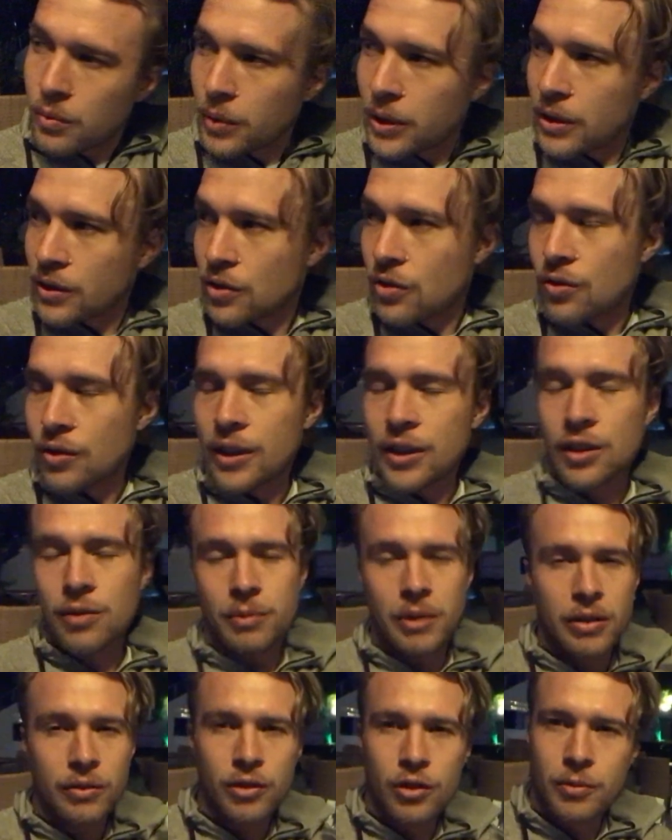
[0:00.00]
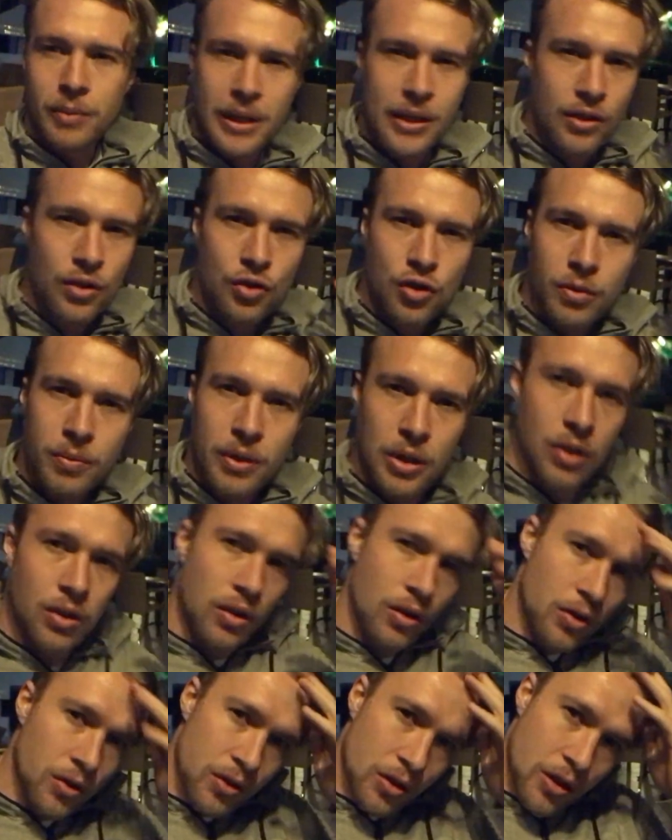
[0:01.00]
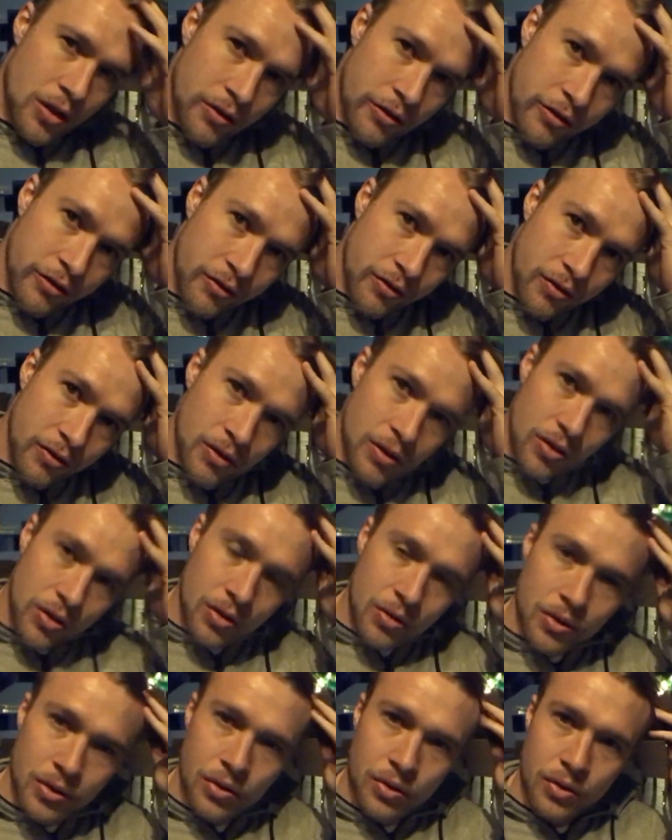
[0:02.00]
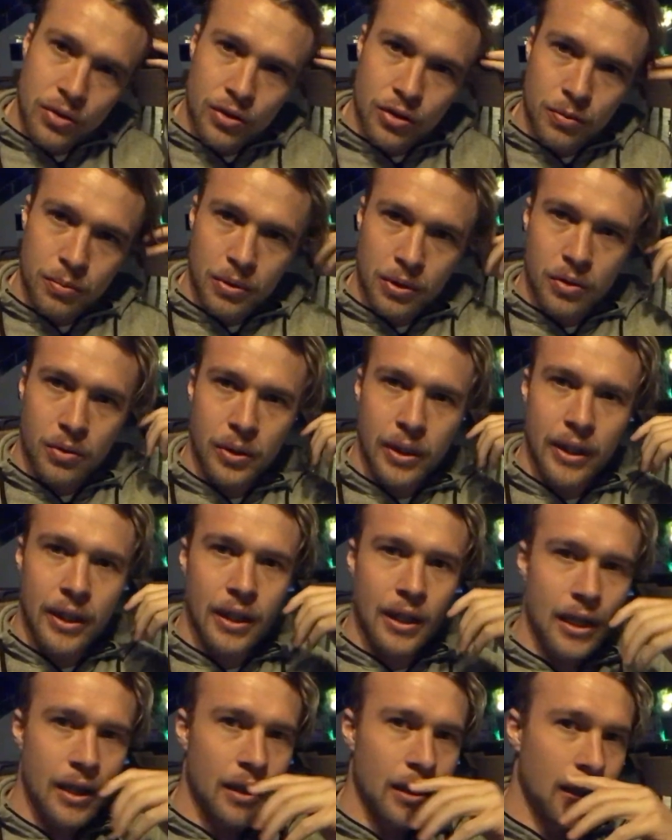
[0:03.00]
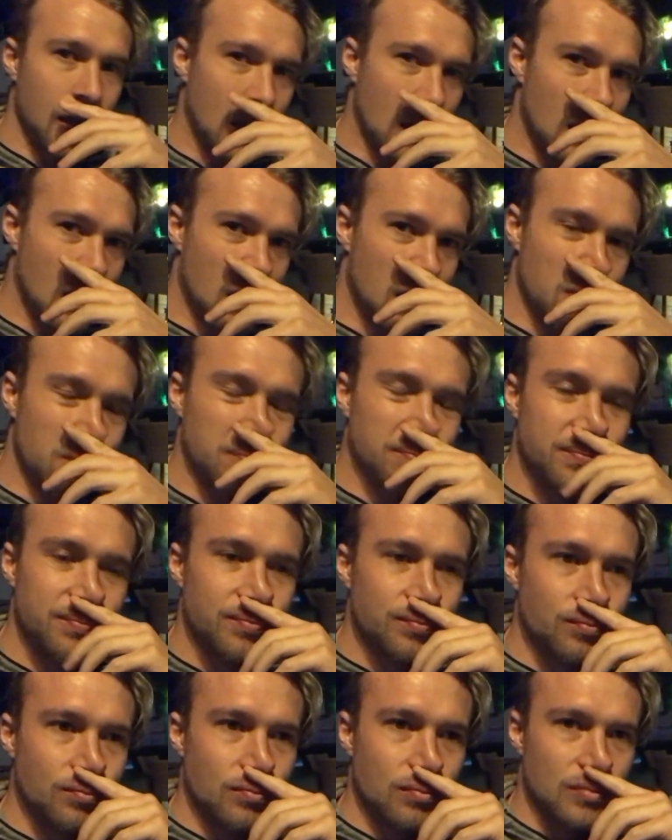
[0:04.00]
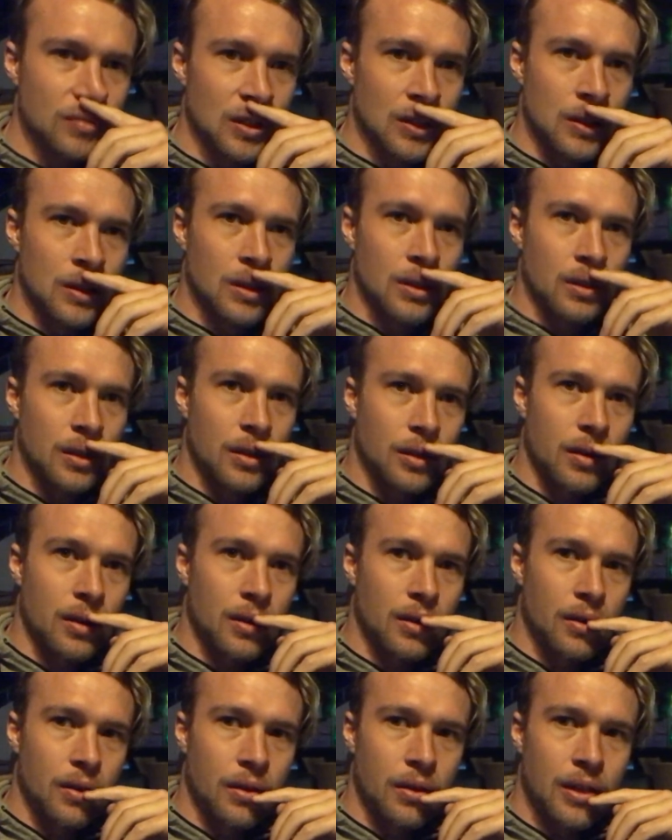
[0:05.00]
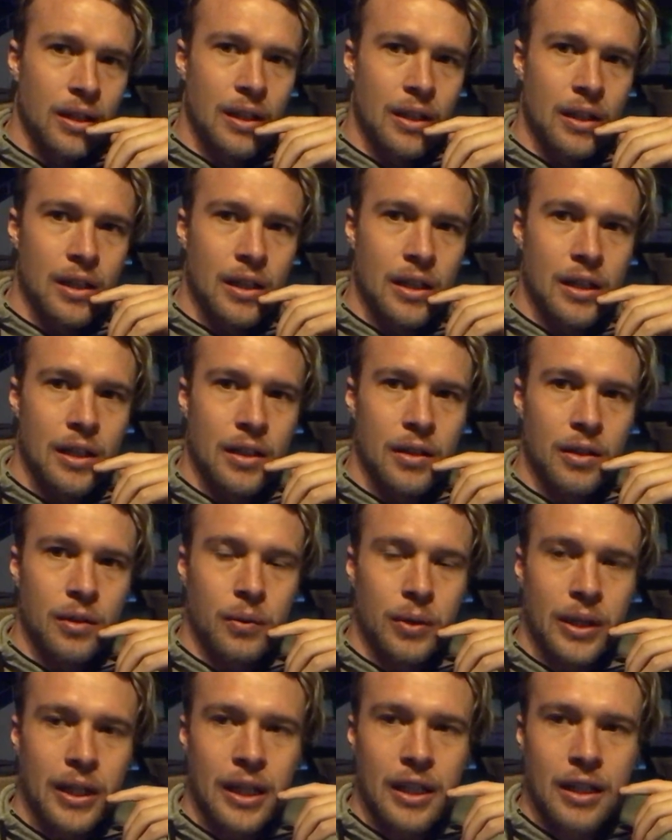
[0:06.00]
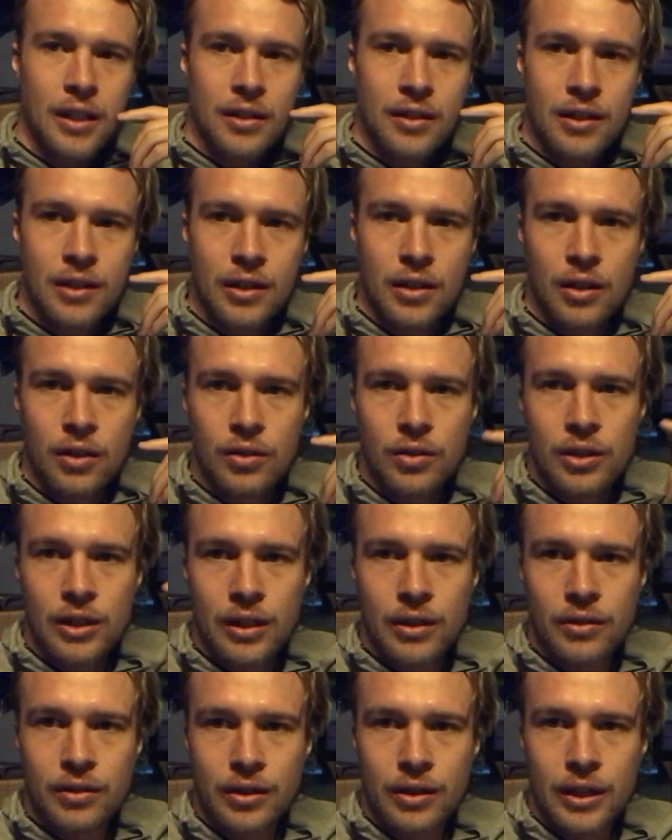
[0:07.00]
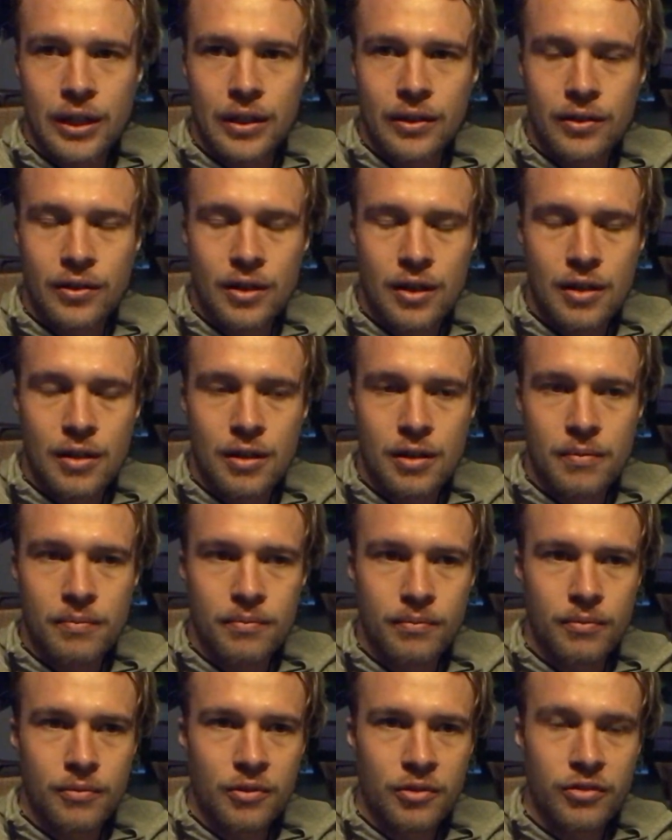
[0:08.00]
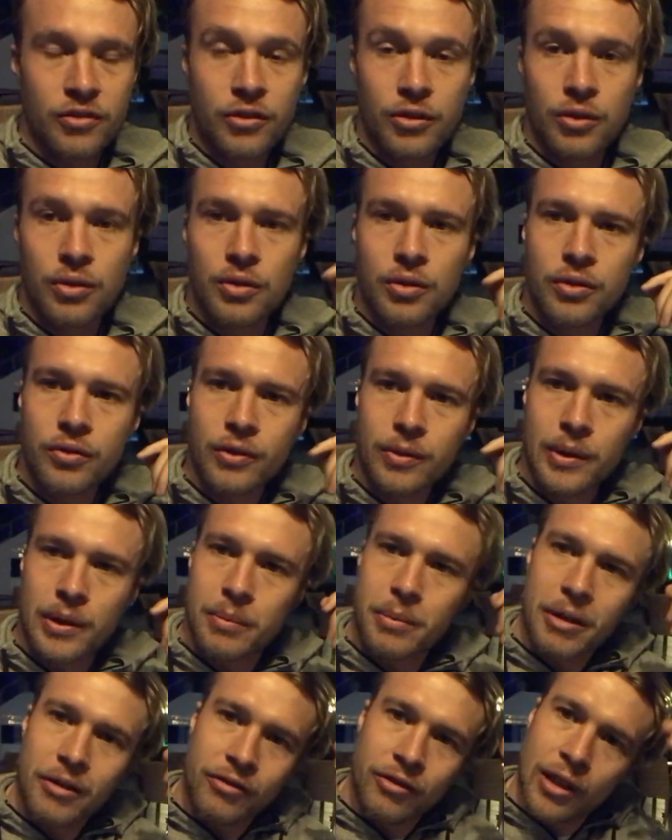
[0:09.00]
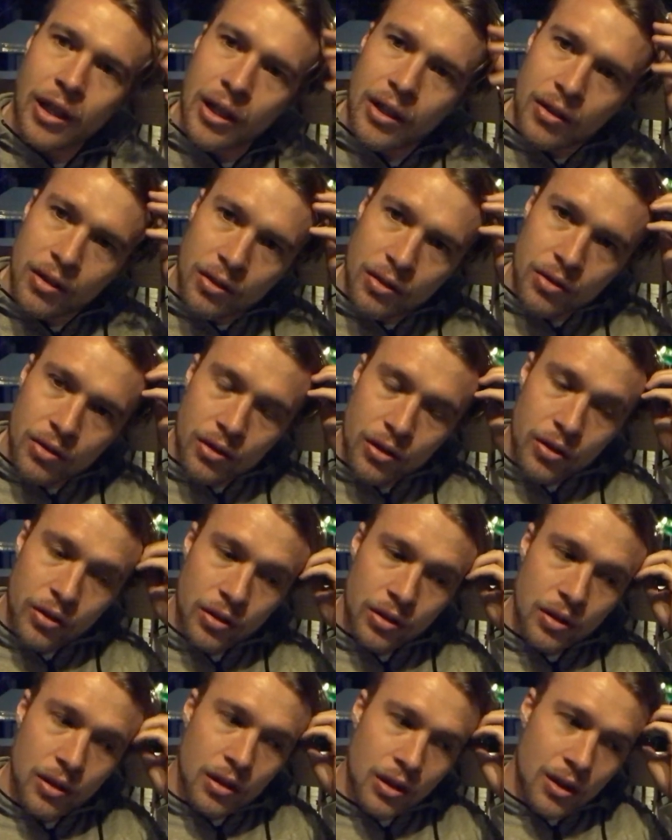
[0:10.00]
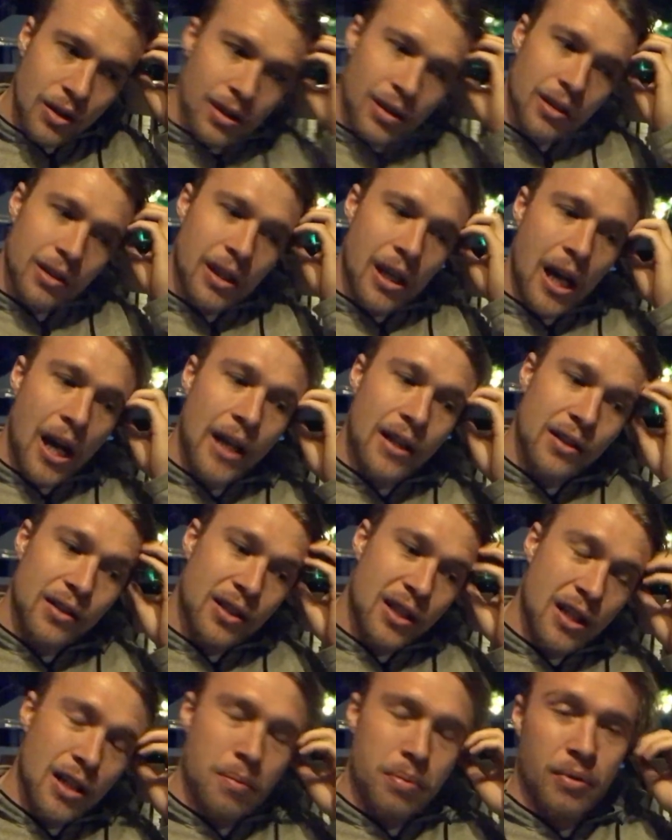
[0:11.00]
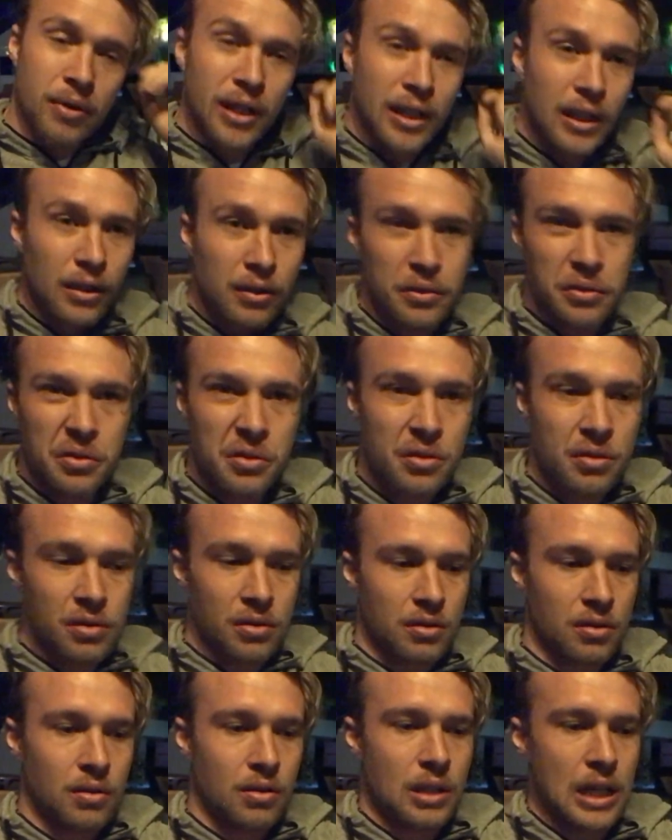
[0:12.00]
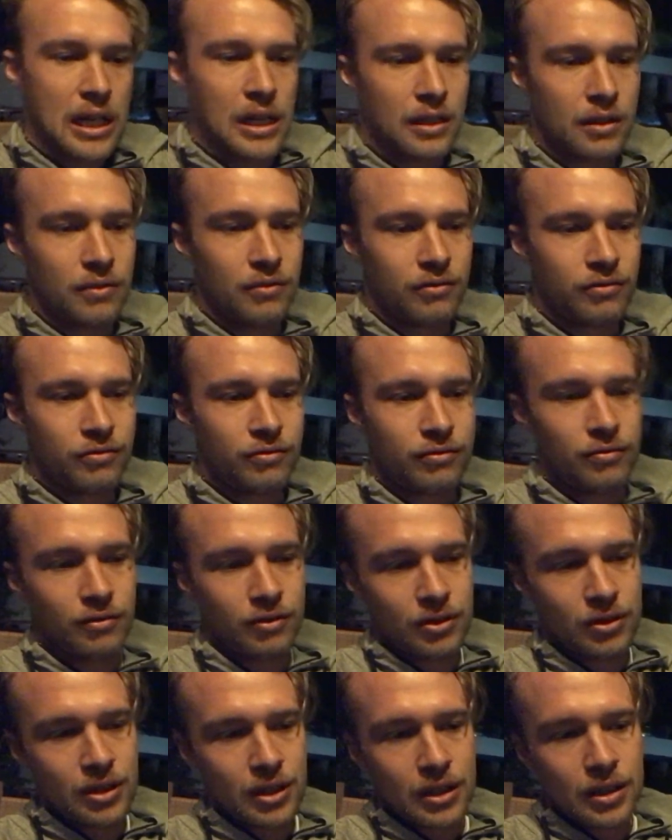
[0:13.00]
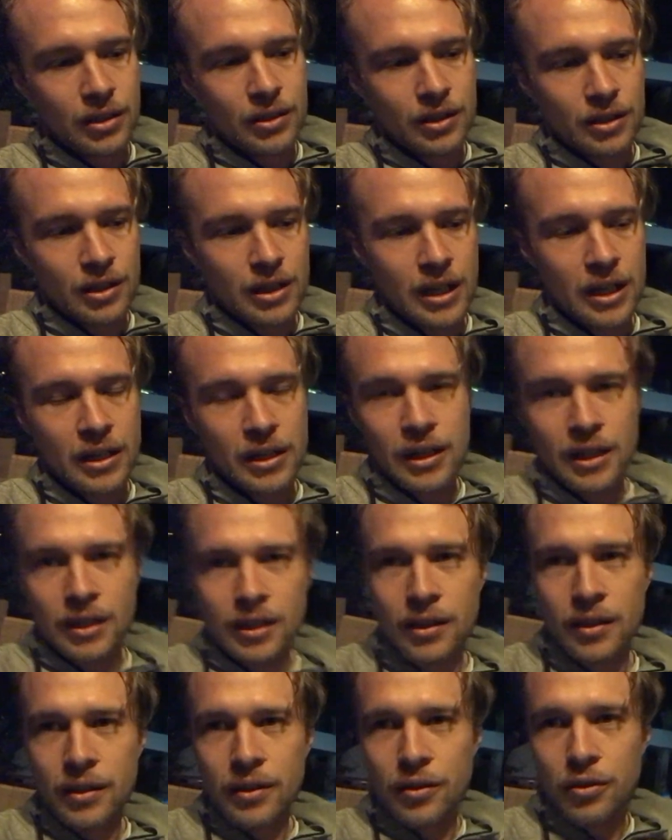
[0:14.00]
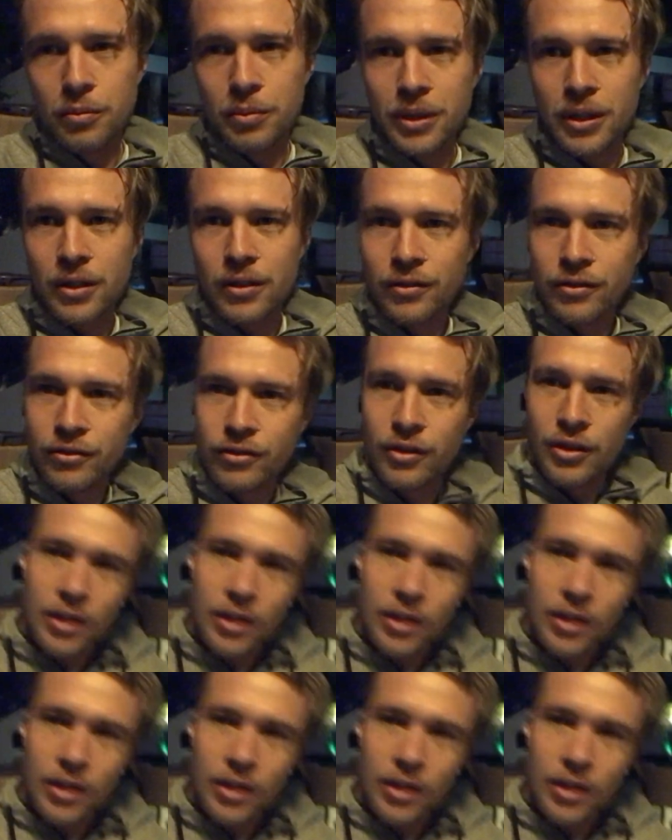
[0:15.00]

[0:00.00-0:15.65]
went straight to my room, had to drop the clothes off, so it was all super quick, and then um, then uh, we headed to the hotel to get some food from the buffet. So yeah, I just had a pretty loose kind of dinner tonight, had a little bit of